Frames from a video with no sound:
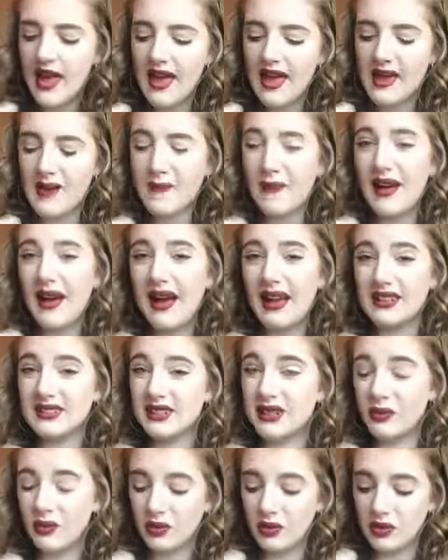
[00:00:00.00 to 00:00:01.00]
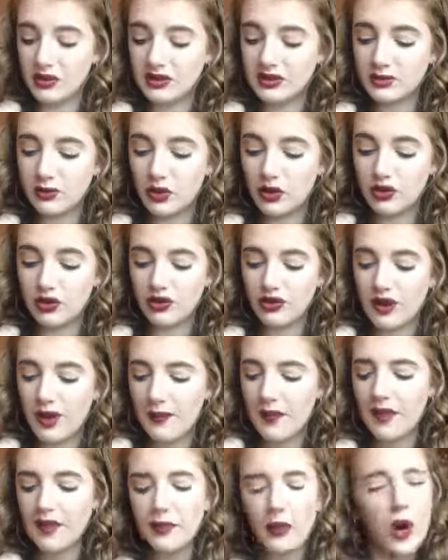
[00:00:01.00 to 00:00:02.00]
as I was swatching
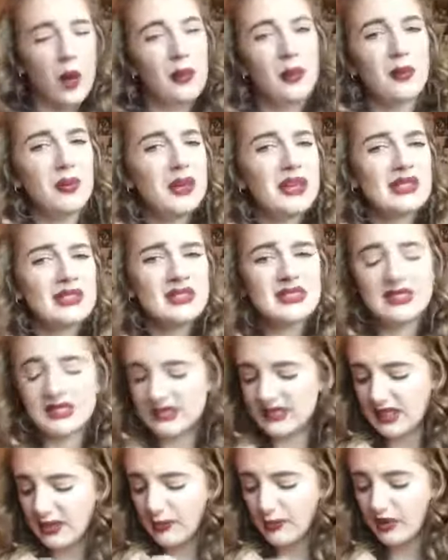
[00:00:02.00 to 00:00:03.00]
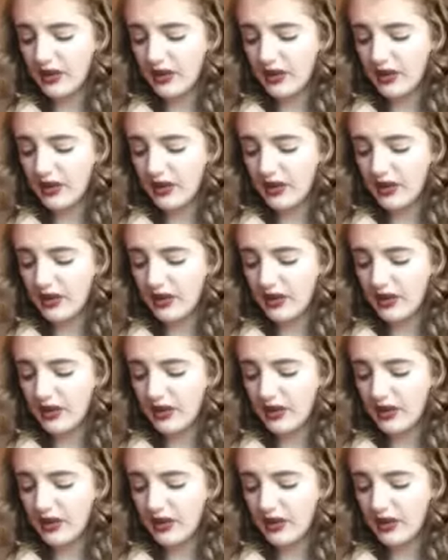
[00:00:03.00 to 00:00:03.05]
them, it probably isn't the same